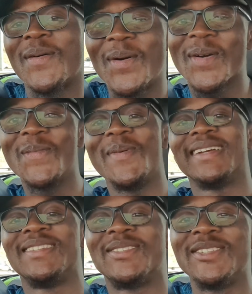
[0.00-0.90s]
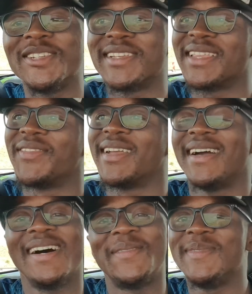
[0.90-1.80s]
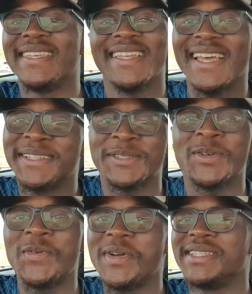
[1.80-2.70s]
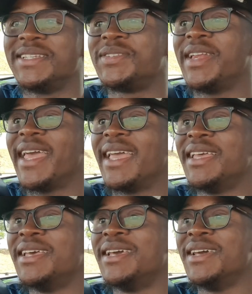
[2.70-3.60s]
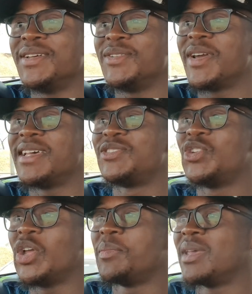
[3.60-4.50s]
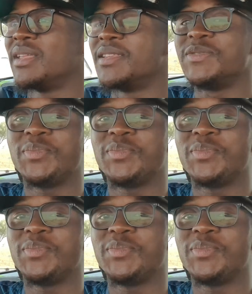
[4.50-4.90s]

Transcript: Welcome back to Suja South Africa. I'm Nicky Nash as always, and today you guys join me in this